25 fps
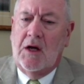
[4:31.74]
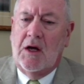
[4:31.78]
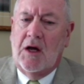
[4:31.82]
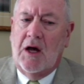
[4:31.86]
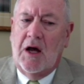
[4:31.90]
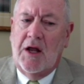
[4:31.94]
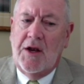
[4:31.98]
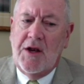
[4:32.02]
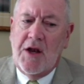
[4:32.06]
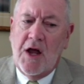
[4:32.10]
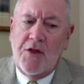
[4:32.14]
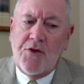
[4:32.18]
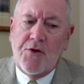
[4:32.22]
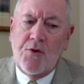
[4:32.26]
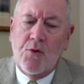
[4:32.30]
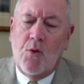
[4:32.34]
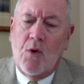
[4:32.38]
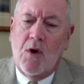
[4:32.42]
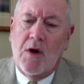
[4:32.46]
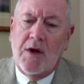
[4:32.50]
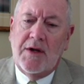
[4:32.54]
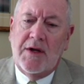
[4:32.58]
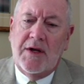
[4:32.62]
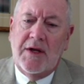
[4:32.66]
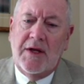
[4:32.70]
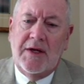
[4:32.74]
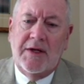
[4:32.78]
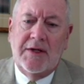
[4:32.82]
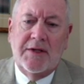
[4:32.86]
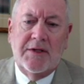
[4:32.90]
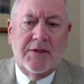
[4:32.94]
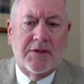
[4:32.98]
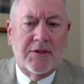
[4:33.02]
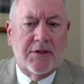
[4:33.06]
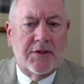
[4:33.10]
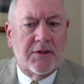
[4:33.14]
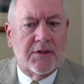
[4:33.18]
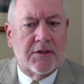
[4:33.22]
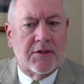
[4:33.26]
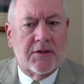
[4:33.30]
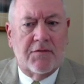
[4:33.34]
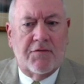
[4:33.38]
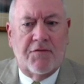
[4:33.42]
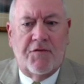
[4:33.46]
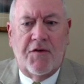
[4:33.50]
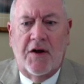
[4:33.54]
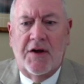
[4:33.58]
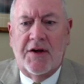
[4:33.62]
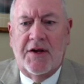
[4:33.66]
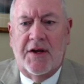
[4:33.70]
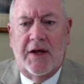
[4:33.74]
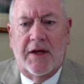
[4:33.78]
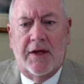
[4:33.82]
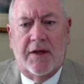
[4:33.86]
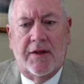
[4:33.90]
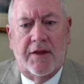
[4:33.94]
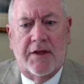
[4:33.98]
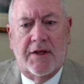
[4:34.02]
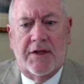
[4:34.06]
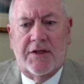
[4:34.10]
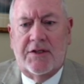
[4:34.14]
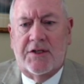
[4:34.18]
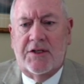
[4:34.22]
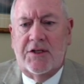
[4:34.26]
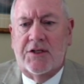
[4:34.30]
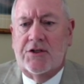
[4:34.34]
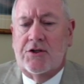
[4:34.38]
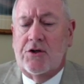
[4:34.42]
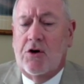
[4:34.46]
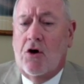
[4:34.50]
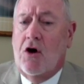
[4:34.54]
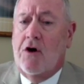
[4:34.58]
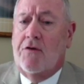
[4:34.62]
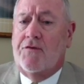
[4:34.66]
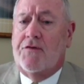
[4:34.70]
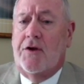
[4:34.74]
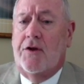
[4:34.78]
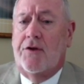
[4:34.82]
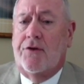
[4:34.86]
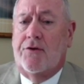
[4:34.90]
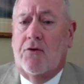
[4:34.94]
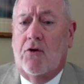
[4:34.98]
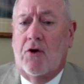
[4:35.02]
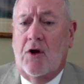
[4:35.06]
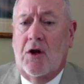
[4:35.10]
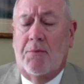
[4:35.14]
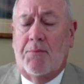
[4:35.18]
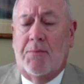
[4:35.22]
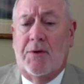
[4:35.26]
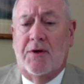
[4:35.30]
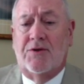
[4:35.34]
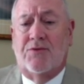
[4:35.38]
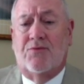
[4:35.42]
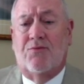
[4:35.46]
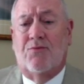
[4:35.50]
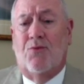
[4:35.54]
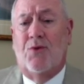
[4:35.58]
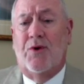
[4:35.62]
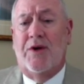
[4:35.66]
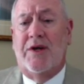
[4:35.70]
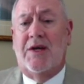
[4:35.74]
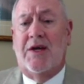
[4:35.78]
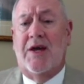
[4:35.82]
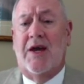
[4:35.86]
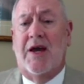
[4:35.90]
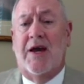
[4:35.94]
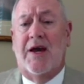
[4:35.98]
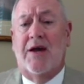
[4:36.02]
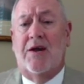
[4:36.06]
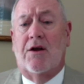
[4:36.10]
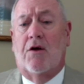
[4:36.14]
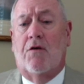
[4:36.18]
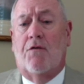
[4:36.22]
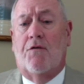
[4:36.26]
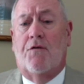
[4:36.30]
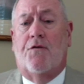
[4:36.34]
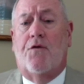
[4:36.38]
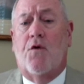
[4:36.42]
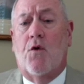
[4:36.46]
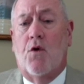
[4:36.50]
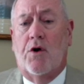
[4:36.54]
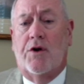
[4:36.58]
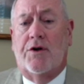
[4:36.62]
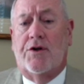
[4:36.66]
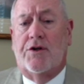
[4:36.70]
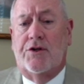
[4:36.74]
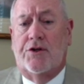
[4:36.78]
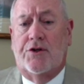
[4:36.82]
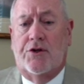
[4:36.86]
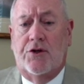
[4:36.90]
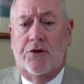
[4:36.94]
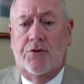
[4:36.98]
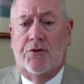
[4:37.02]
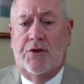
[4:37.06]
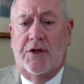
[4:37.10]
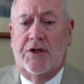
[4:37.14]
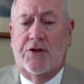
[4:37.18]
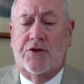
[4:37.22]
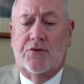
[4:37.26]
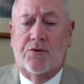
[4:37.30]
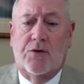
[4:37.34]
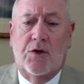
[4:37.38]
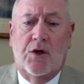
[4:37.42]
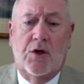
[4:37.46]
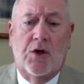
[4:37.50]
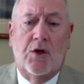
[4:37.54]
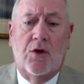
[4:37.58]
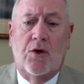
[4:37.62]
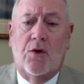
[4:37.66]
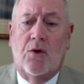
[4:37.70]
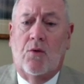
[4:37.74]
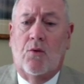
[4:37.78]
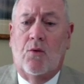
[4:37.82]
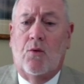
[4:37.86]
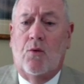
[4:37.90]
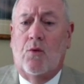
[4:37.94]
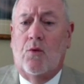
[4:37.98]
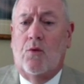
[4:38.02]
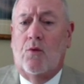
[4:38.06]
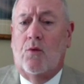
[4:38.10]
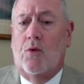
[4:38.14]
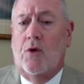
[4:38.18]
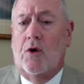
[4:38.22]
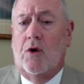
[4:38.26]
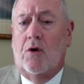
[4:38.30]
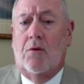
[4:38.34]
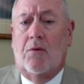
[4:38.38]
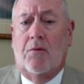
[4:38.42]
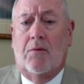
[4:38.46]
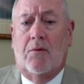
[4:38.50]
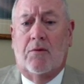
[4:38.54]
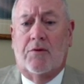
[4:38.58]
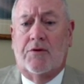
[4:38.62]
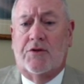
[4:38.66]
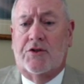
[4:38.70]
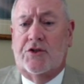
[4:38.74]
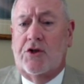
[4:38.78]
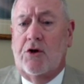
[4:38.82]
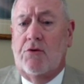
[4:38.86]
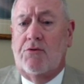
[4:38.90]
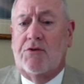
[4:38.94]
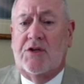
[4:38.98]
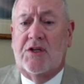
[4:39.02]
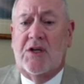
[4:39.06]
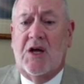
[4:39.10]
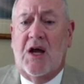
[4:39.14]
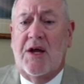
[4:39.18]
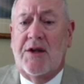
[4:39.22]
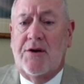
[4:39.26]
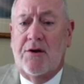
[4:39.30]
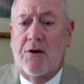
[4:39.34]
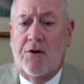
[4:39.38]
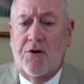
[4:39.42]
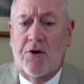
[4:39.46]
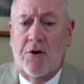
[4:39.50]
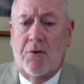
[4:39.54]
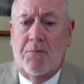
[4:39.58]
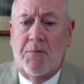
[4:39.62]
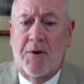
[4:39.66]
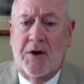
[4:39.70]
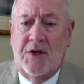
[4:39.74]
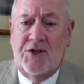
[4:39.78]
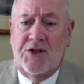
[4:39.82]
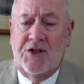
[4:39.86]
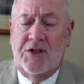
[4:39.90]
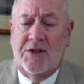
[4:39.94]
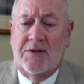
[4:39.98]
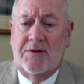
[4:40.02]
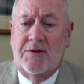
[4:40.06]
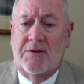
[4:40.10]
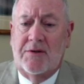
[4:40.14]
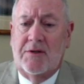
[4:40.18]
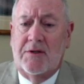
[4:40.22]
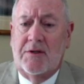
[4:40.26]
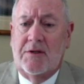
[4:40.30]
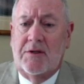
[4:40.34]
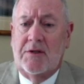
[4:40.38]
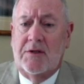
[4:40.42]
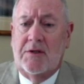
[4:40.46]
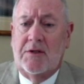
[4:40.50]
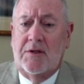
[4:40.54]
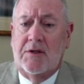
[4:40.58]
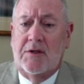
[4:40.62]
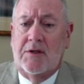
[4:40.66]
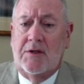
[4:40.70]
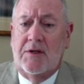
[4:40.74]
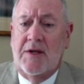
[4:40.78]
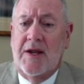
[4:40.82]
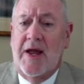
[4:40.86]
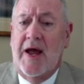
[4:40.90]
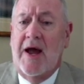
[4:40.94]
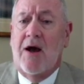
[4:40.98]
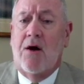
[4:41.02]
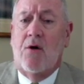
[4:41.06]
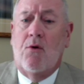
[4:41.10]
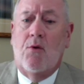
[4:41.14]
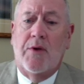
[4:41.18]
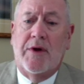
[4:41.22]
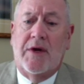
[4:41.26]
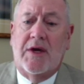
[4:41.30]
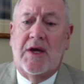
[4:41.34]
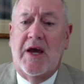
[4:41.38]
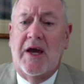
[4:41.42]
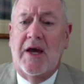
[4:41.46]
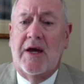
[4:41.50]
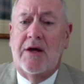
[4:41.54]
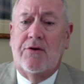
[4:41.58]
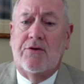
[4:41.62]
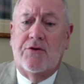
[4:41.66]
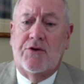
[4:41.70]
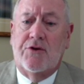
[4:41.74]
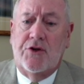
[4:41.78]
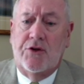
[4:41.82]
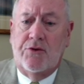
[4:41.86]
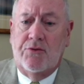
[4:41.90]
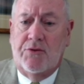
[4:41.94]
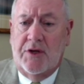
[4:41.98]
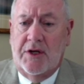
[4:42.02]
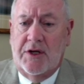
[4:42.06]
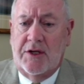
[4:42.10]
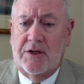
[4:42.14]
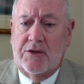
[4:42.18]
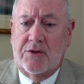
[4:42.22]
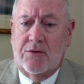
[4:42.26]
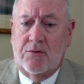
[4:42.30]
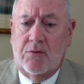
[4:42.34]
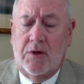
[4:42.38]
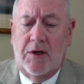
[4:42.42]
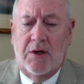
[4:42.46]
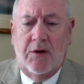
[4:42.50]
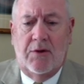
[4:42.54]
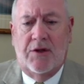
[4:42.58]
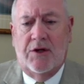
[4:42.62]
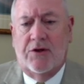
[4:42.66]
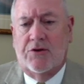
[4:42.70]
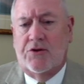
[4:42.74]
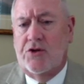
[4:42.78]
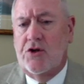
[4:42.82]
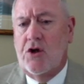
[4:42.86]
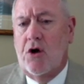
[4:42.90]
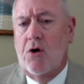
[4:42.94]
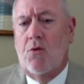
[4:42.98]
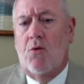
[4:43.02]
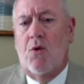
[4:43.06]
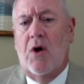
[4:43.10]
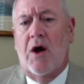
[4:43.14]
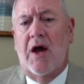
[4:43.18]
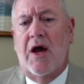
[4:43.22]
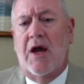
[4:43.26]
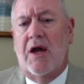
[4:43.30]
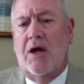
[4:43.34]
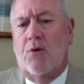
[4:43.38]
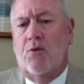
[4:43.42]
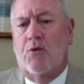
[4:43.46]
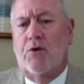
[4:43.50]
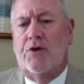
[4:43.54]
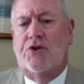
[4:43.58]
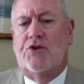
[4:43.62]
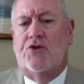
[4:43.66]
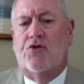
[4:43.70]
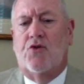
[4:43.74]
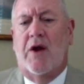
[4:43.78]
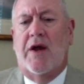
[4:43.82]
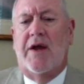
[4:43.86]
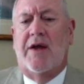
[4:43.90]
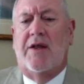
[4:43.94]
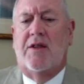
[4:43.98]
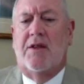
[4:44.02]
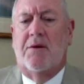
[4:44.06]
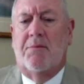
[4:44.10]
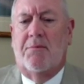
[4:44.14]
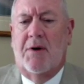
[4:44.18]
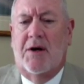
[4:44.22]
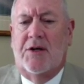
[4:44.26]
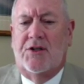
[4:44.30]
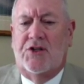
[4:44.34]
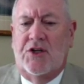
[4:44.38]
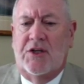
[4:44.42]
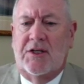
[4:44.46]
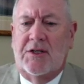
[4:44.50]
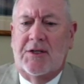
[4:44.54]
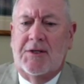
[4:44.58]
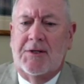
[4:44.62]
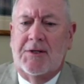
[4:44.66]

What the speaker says: Another one is funding. This is often thrown up as we can't afford to do this. We're so tight on our budget, now we can't do this. There's no way it would drain the budget.